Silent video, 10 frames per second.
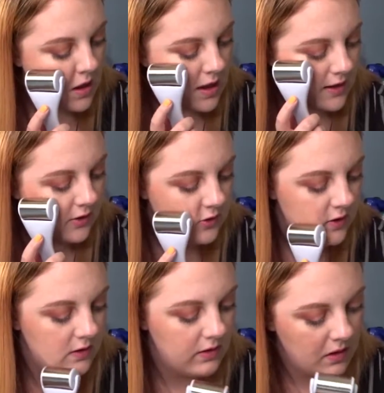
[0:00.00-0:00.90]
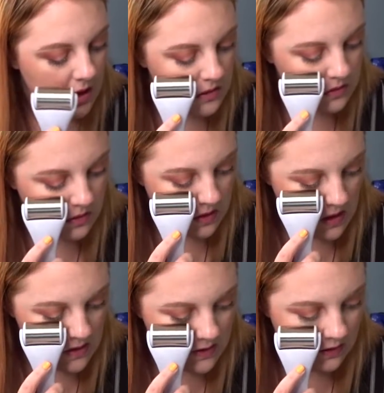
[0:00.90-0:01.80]
and you just do
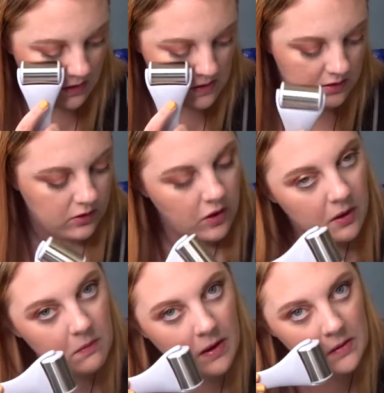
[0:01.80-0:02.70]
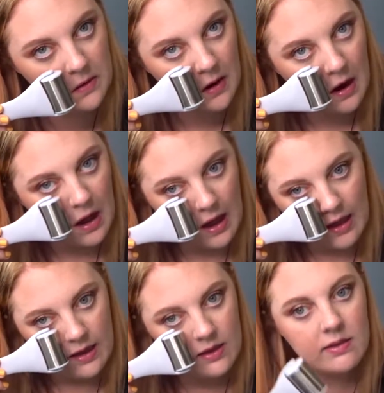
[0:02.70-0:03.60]
this, and you can do it around your
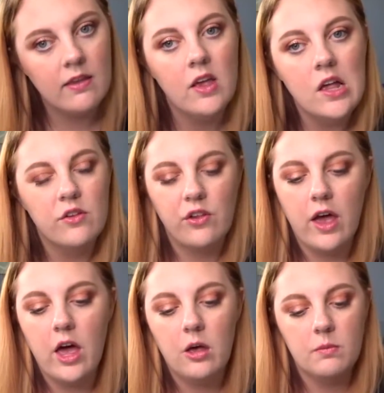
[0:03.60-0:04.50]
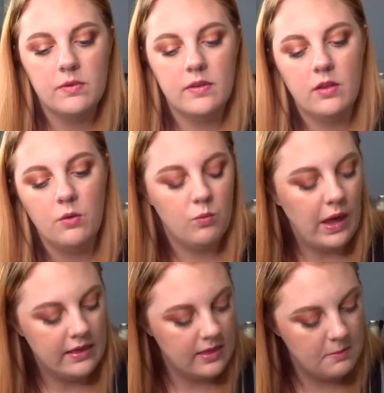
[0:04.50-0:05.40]
eyes, so it helps
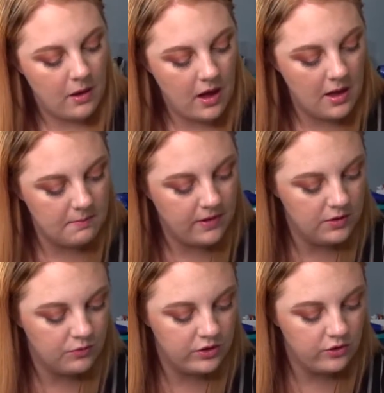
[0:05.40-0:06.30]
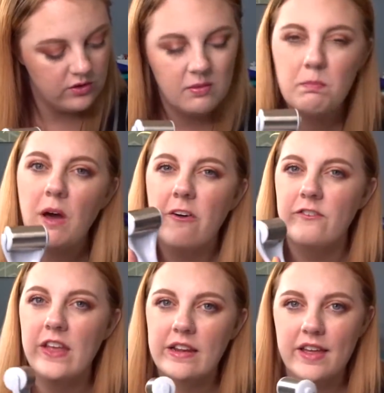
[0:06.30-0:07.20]
wake them up and reduce
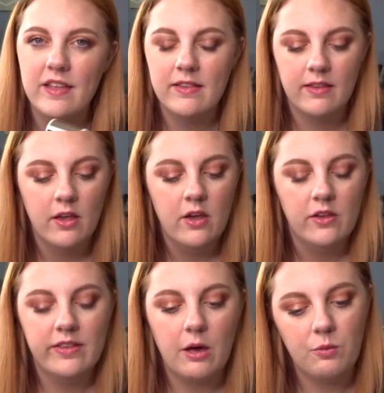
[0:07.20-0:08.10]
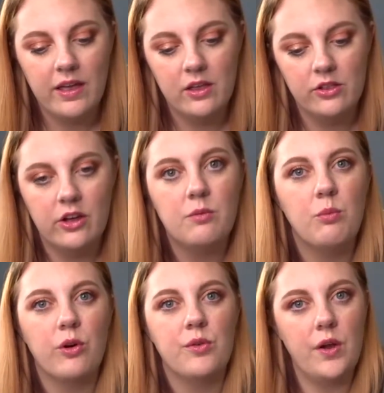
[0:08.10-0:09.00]
puffiness, so that way you look
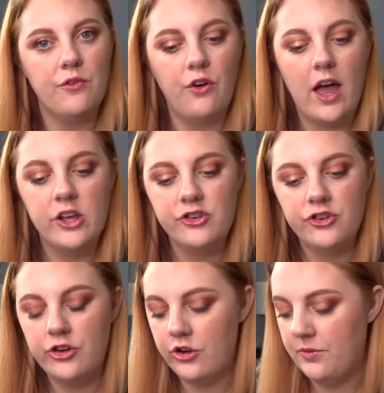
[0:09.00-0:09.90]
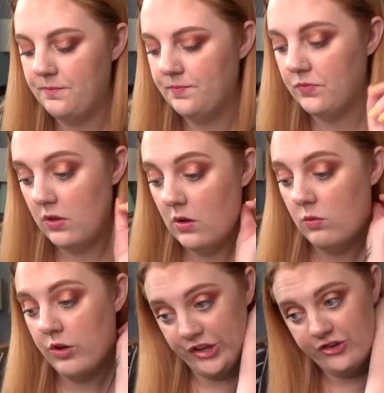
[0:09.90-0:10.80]
more refreshed,
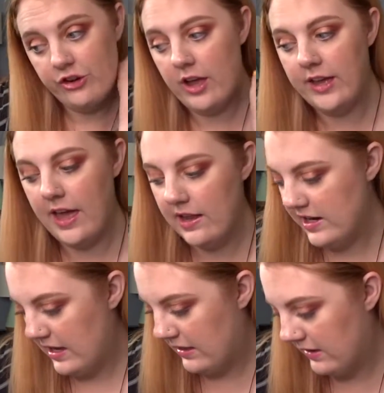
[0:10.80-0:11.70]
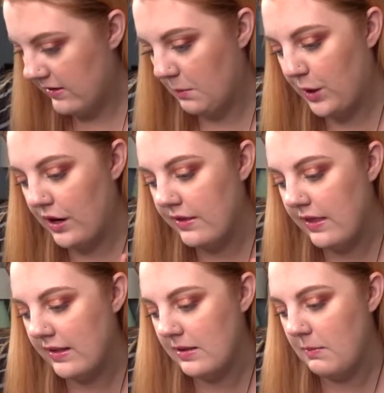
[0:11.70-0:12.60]
which, again, in the summer,
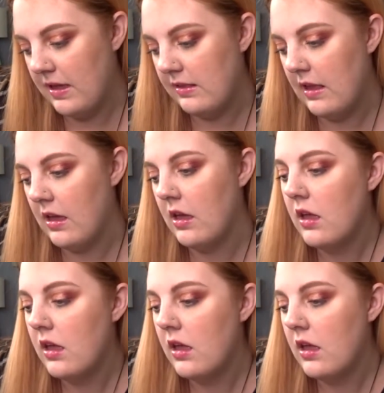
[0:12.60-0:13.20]
that's amazing.